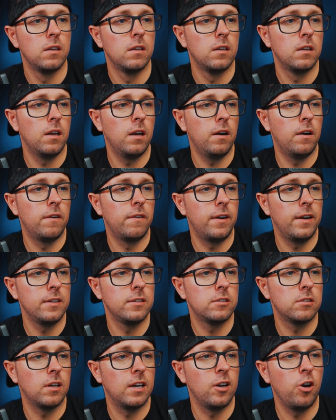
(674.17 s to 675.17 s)
All right,
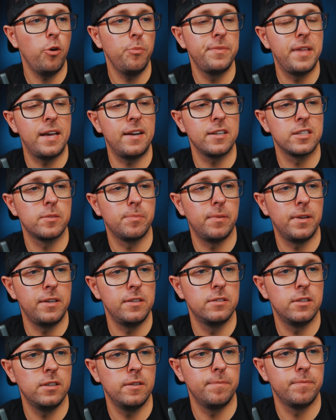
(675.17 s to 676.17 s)
so I hope that explains it.